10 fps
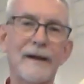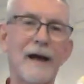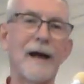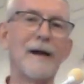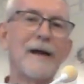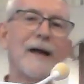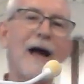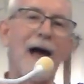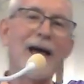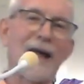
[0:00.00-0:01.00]
Uh,
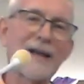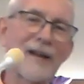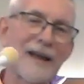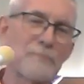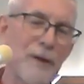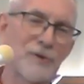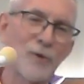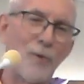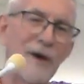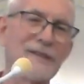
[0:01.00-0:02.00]
I, I, had a
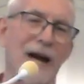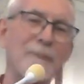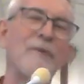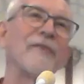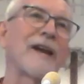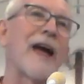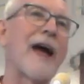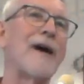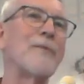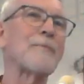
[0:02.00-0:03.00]
picture one time of a
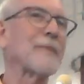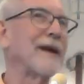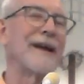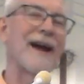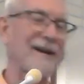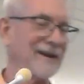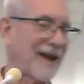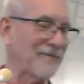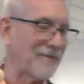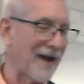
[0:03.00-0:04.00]
cow, and I
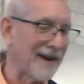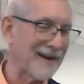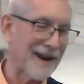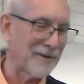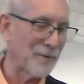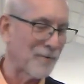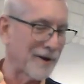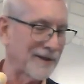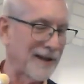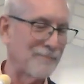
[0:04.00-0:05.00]
can't find it. I don't know
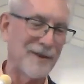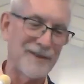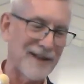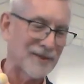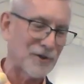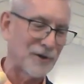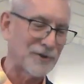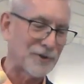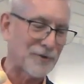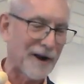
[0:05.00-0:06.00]
what I did with it, and I
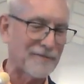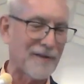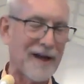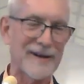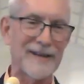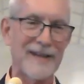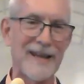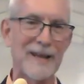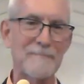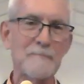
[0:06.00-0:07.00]
searched to try to find it
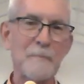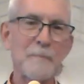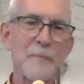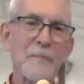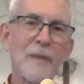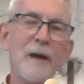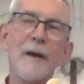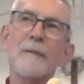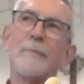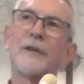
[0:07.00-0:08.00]
again.
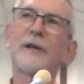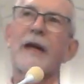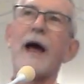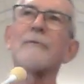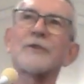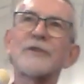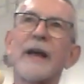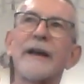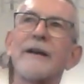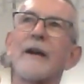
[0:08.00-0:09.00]
But the cow was
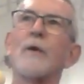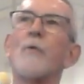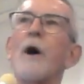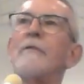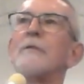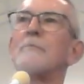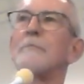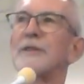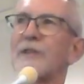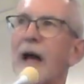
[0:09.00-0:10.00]
standing on a woven,
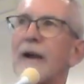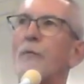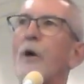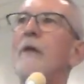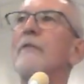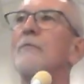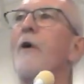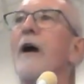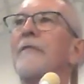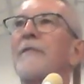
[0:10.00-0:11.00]
beside a woven
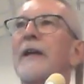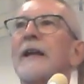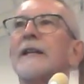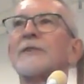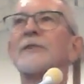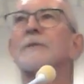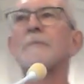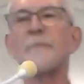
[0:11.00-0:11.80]
wire fence